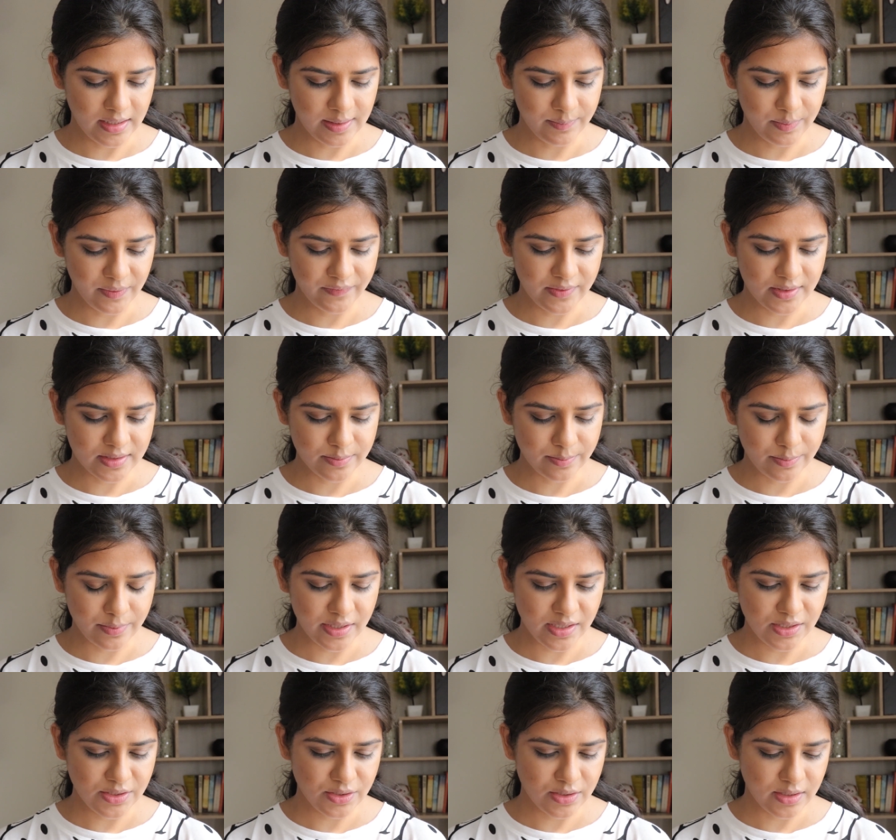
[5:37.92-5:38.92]
going to help this
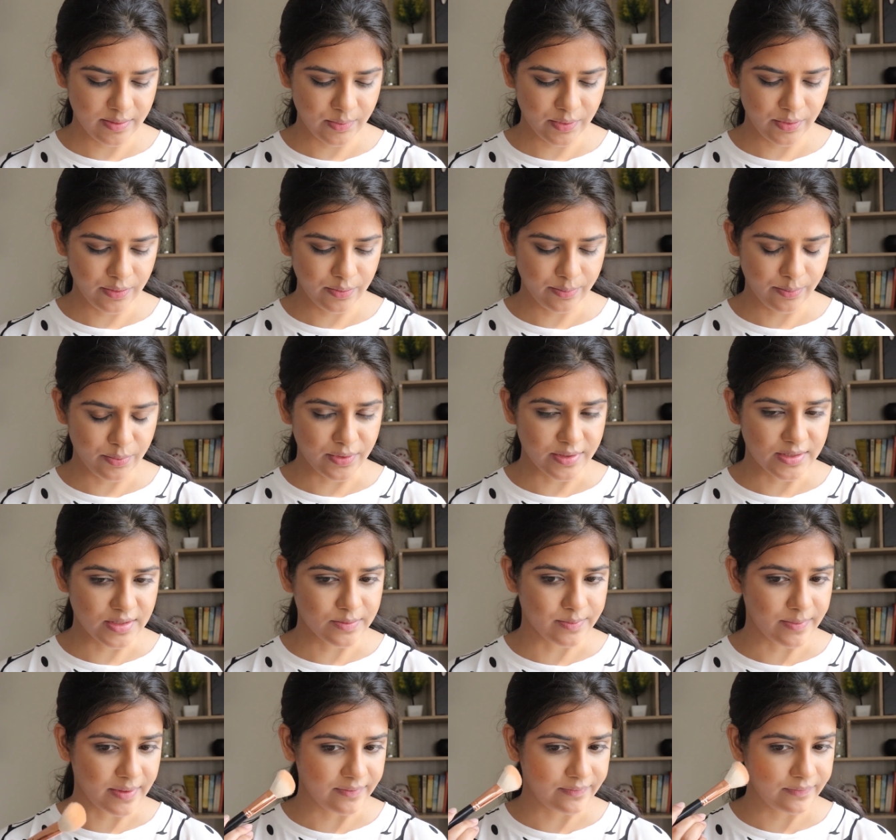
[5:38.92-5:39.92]
brush and
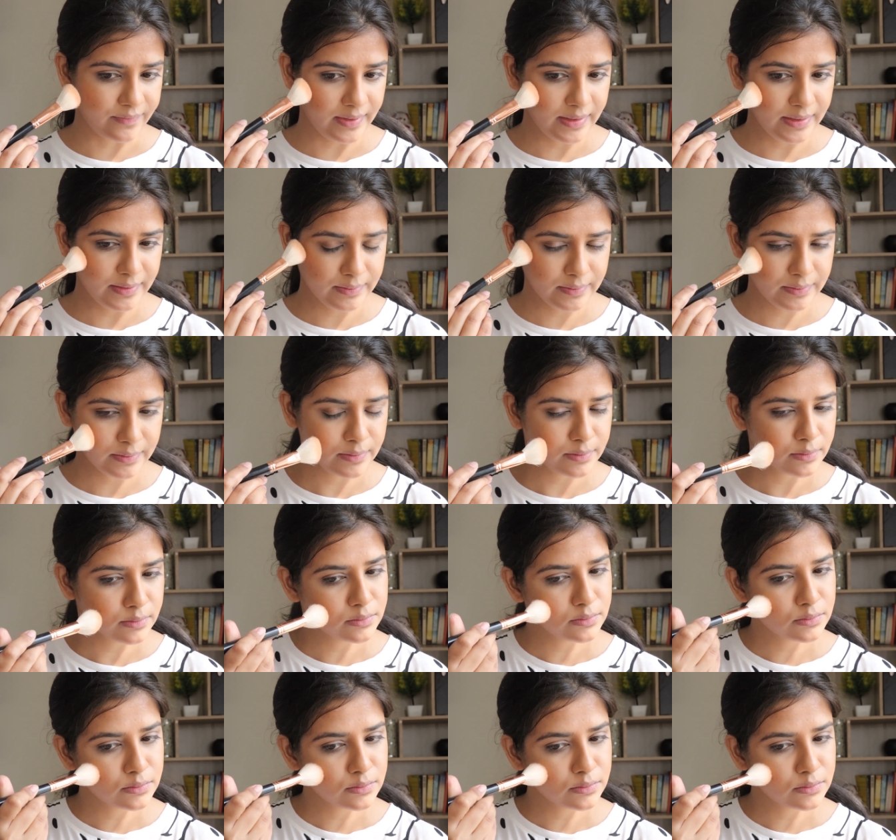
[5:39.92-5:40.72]
bronze my face.